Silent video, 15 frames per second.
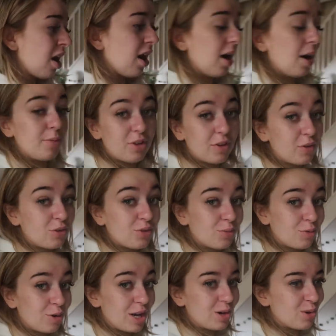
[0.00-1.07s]
So I've got some
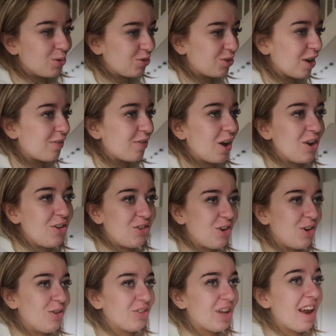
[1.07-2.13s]
really cool stuff that I
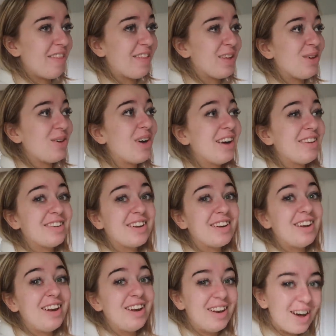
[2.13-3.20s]
chose, and I think you guys are
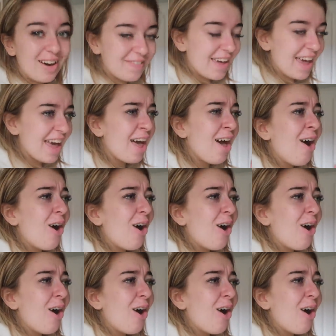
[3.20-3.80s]
going to love it.